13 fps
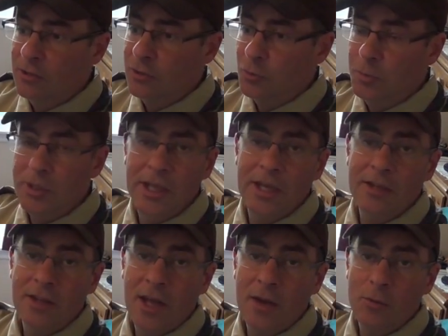
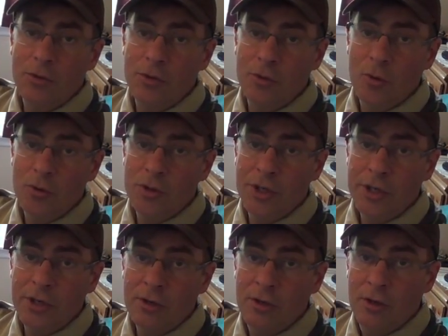duplicate that with your own
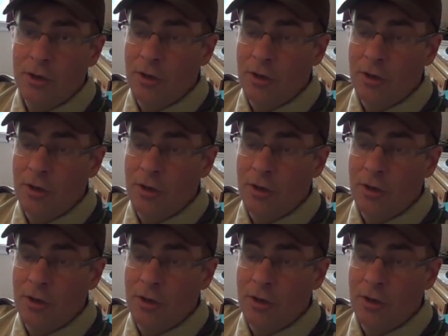gear,